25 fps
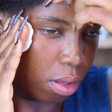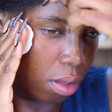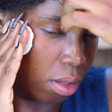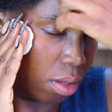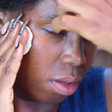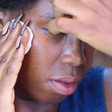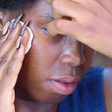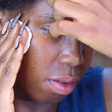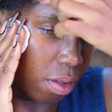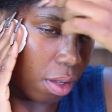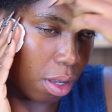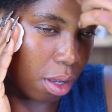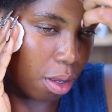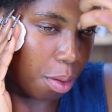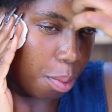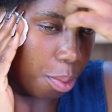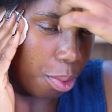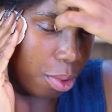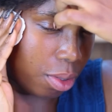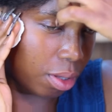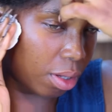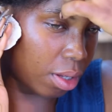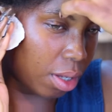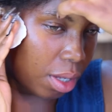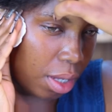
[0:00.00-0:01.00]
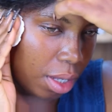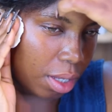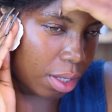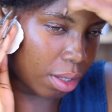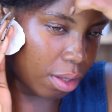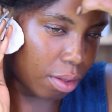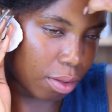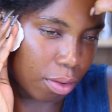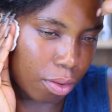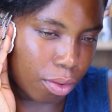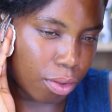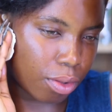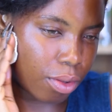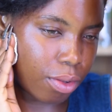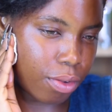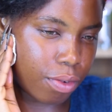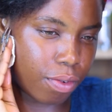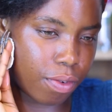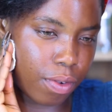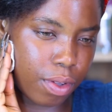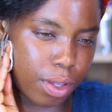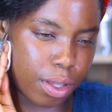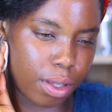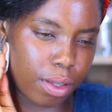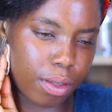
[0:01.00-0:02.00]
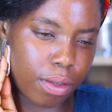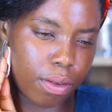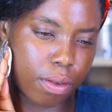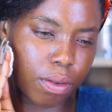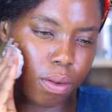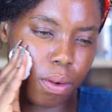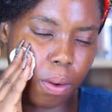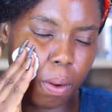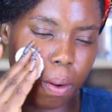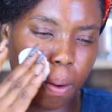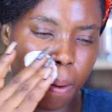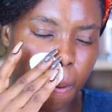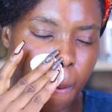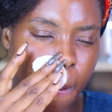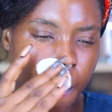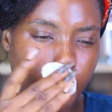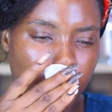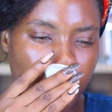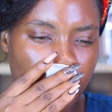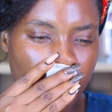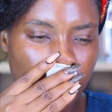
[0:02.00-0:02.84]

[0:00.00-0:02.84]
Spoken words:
the scalp on the head to the face, so